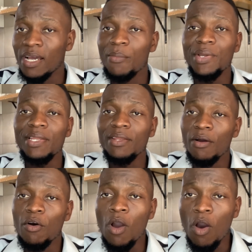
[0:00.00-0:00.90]
I mean,
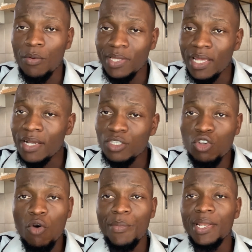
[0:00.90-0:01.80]
there are
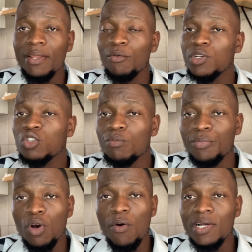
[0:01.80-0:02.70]
so many
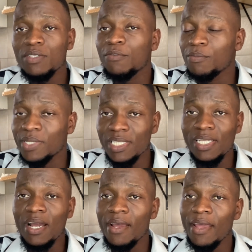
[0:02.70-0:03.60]
whistleblowers from the
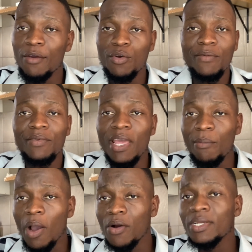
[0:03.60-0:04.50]
CIA who have
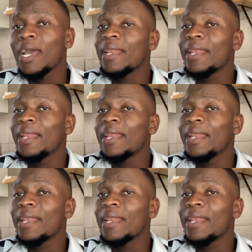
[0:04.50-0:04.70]
came out